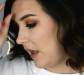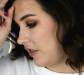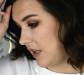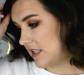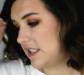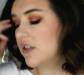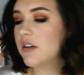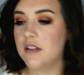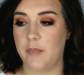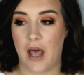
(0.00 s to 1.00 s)
The concealer
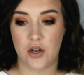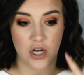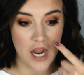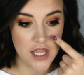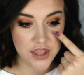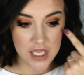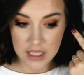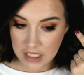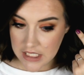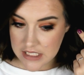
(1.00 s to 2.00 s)
and the powder, I think
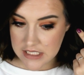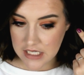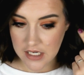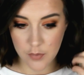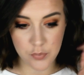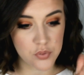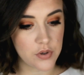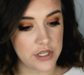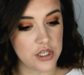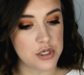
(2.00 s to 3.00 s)
that it did a
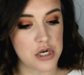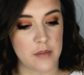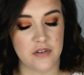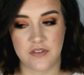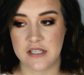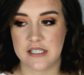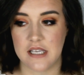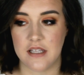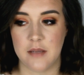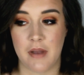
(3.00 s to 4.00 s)
pretty good job of
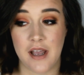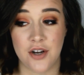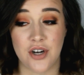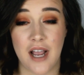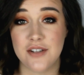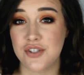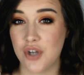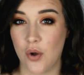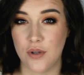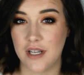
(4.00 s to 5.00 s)
concealing. My under eyes
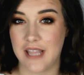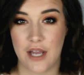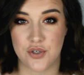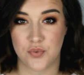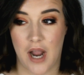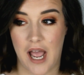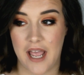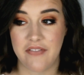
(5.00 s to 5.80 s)
don't look that dry.